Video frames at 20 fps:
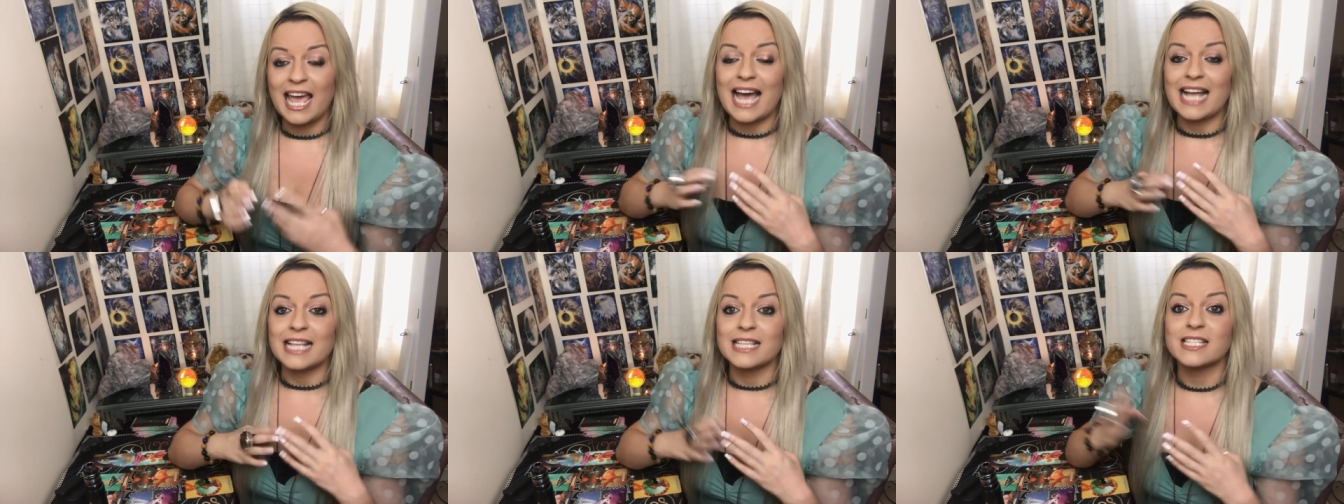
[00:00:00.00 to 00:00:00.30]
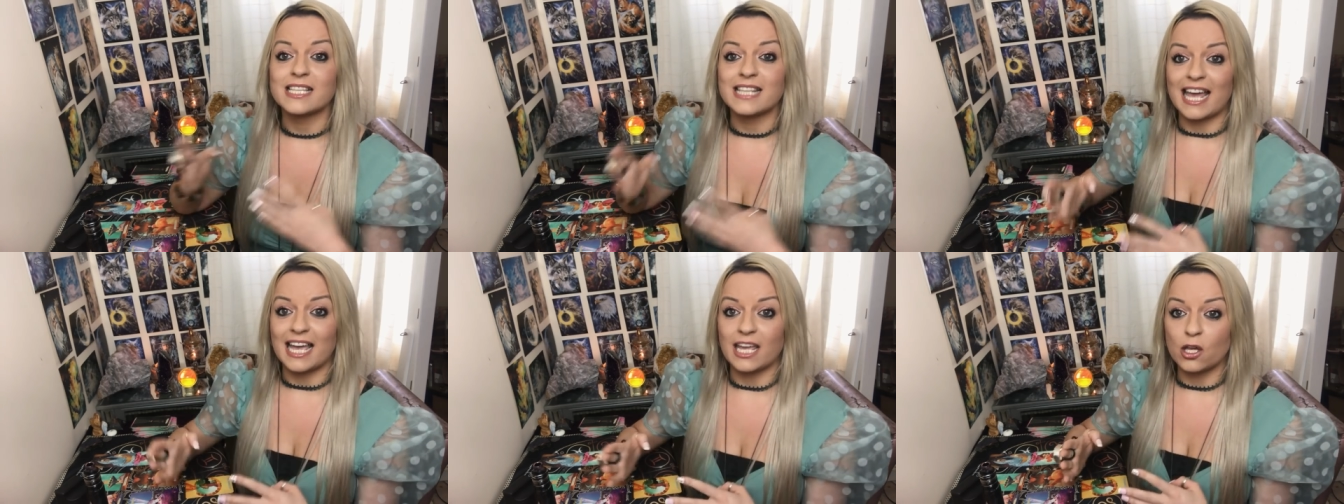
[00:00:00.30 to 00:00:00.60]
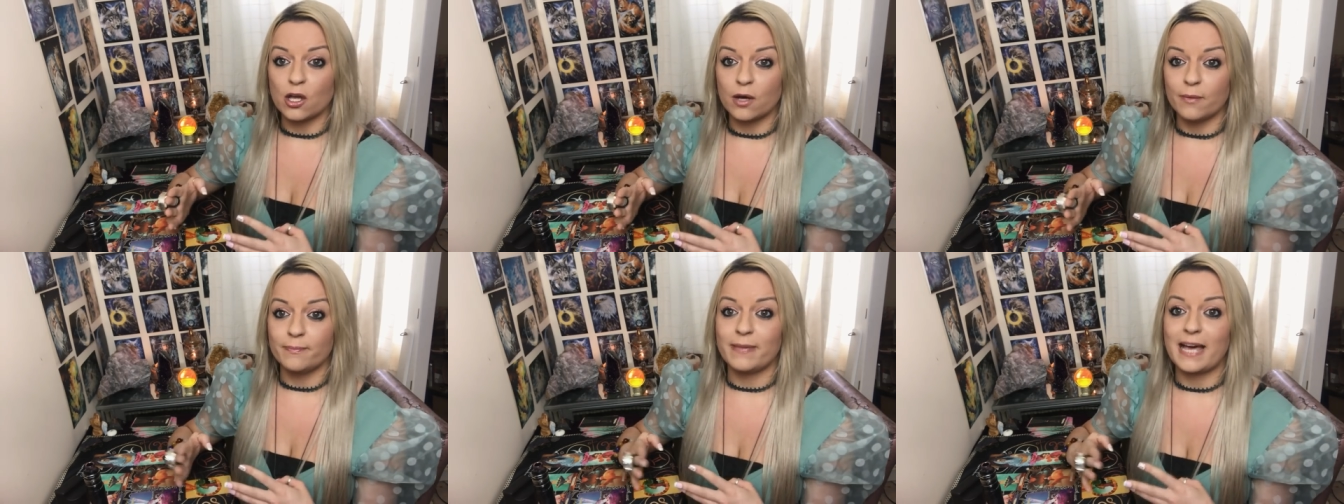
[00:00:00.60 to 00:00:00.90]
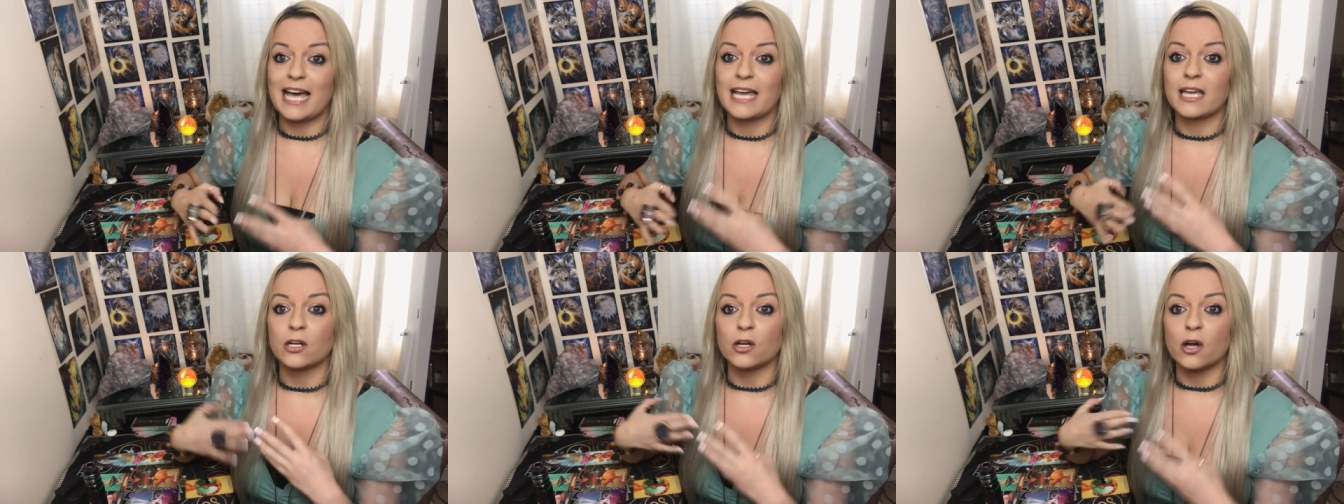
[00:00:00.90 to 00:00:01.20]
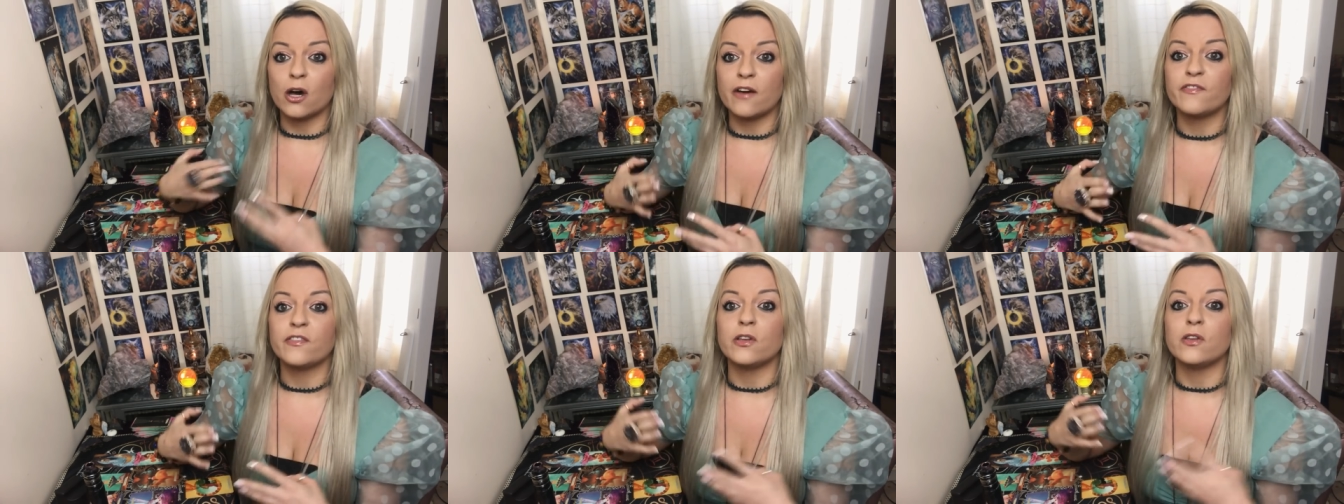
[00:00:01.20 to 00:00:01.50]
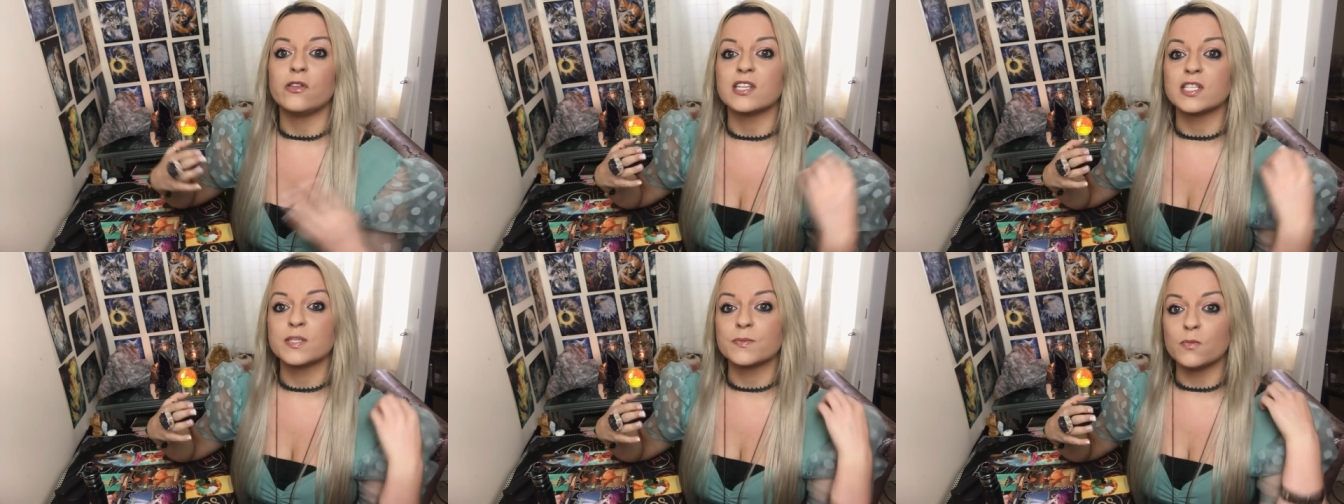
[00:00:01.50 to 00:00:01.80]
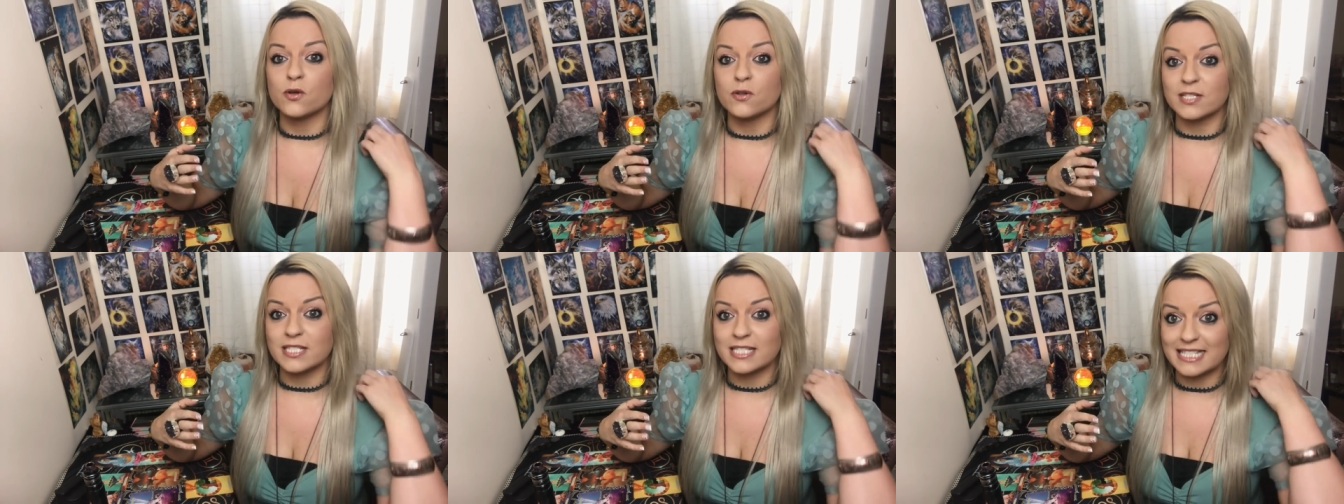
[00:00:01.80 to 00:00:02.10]
and to then come back and offer you this
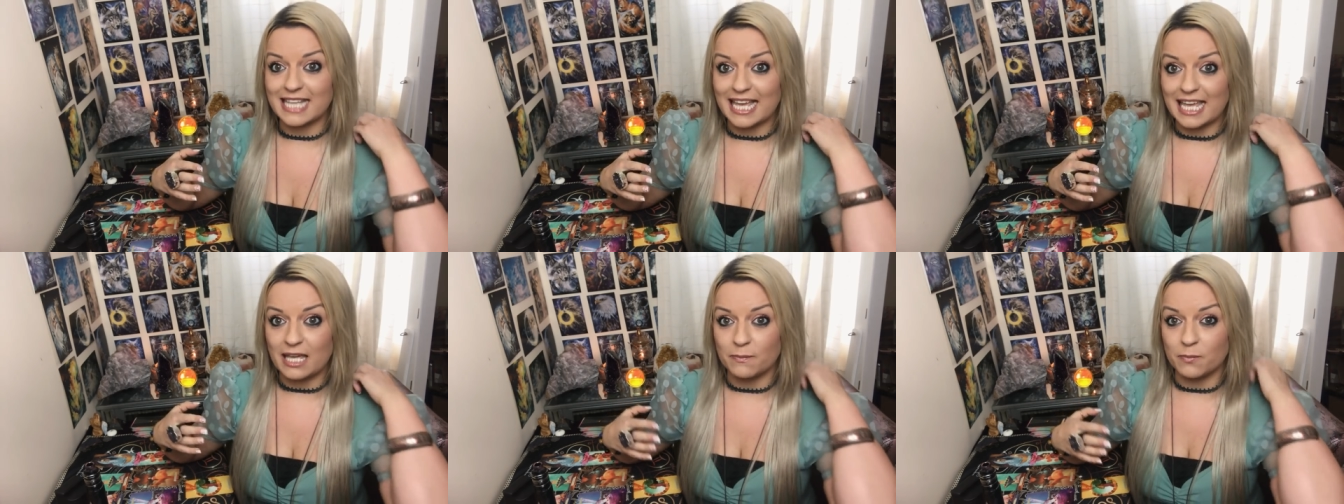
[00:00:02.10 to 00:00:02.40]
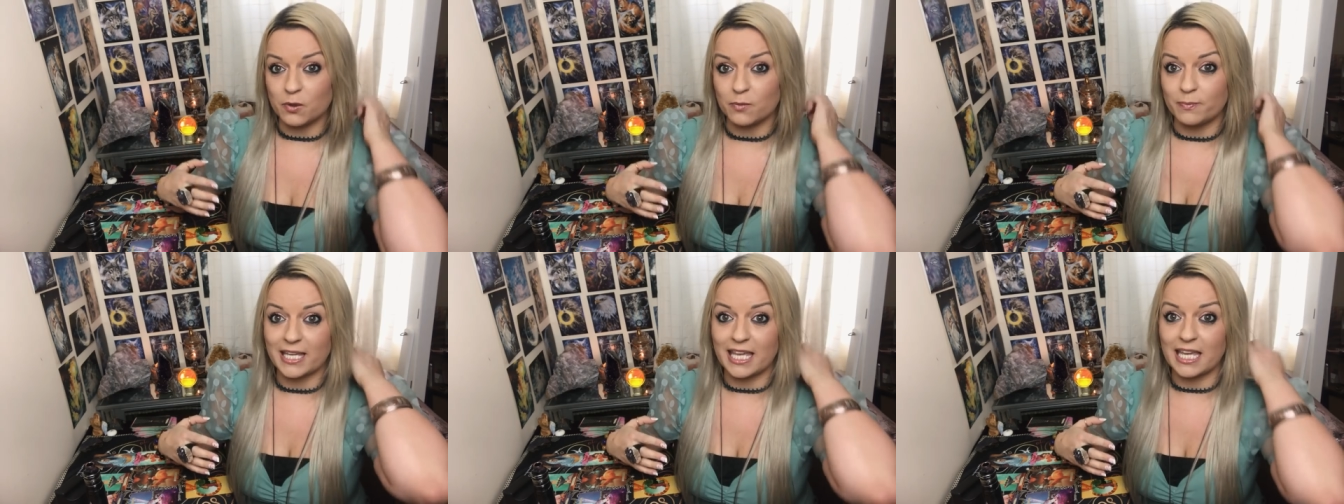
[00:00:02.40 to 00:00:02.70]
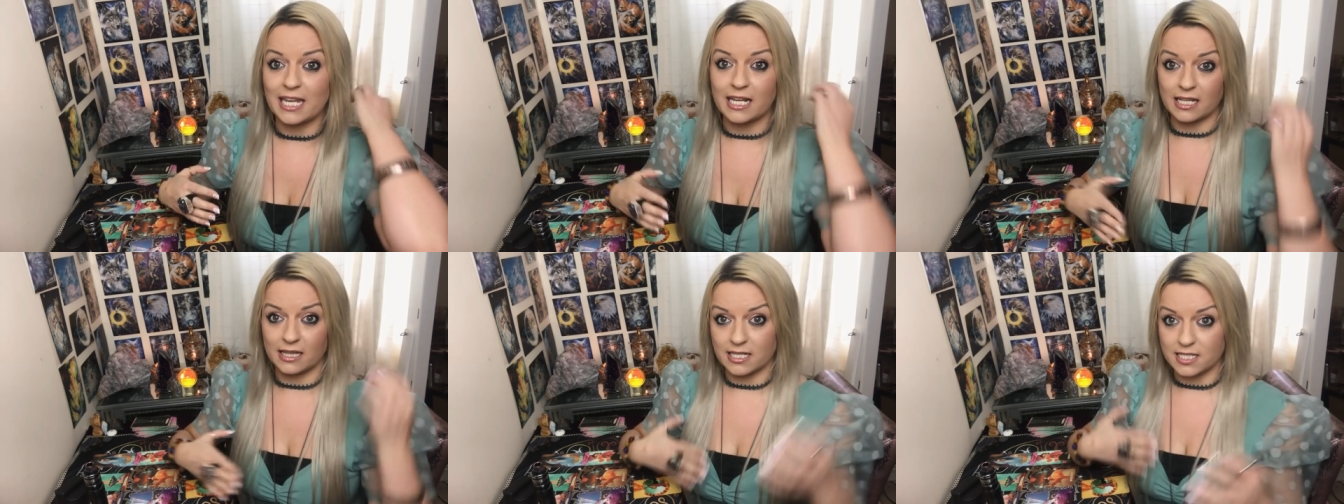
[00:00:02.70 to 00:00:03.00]
more stable beginning,